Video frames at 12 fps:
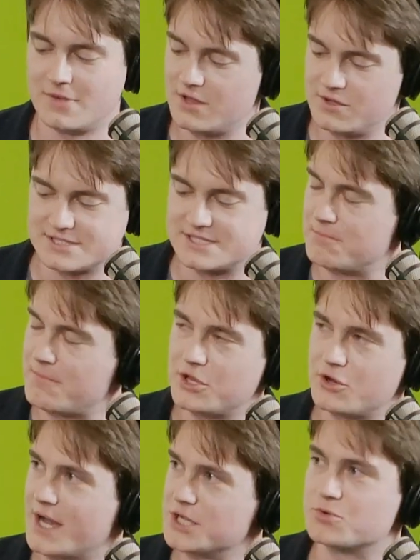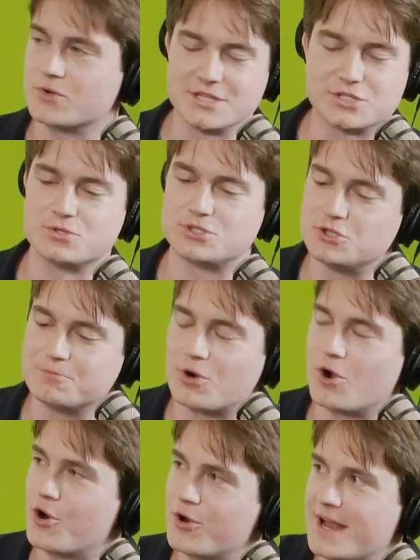high school kids go super
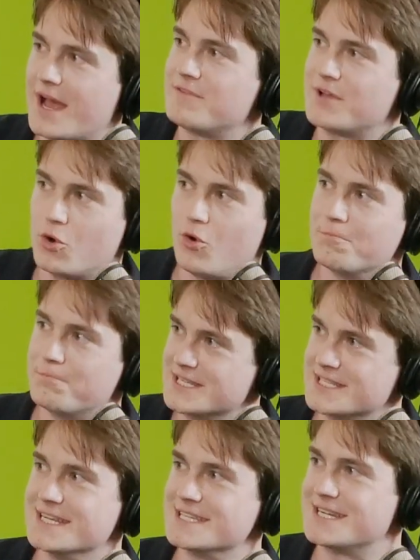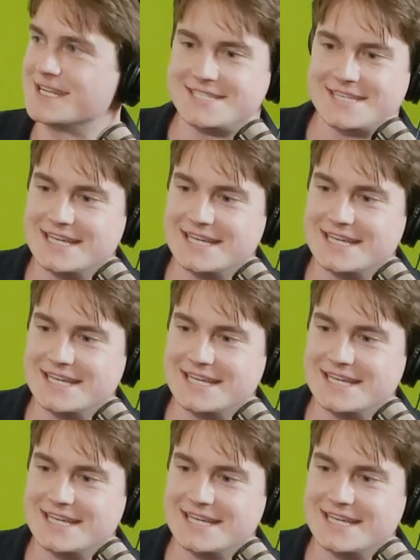hard and have like a whole business and a team.